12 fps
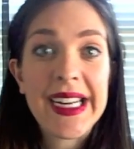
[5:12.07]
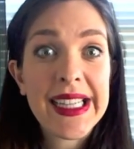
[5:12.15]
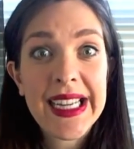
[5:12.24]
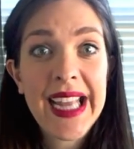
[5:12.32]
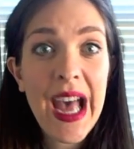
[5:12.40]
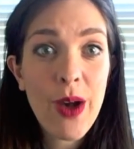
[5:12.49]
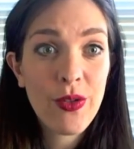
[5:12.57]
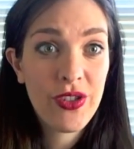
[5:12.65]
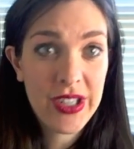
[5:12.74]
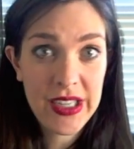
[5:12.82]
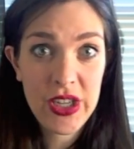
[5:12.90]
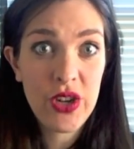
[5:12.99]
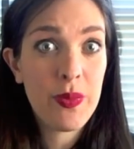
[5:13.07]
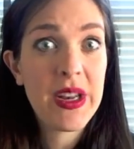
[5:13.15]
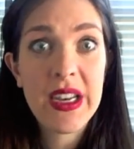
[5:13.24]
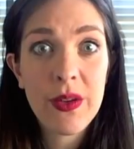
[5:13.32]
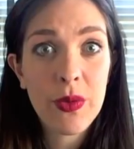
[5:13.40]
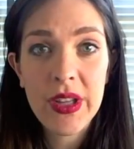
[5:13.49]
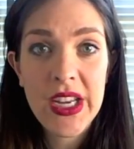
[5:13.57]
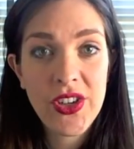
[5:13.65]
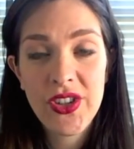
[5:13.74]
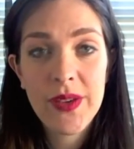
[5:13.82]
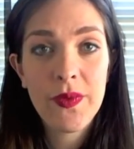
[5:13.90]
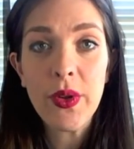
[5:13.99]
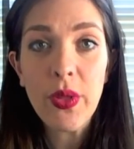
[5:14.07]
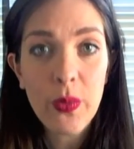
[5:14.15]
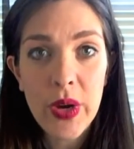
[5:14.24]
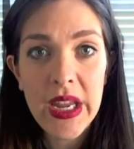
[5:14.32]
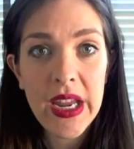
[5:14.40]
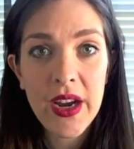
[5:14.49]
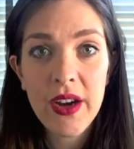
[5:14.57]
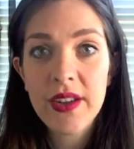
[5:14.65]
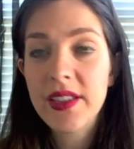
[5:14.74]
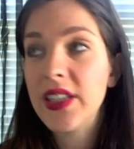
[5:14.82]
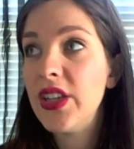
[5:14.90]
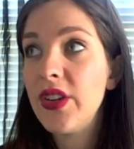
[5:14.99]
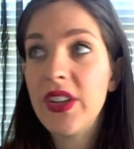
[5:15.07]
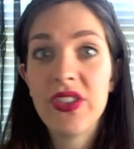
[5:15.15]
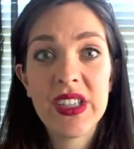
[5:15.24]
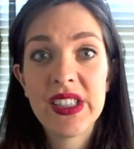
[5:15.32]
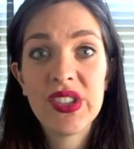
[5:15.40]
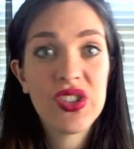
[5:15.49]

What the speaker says: on the couch because you've been in a relationship for 3 years and you can just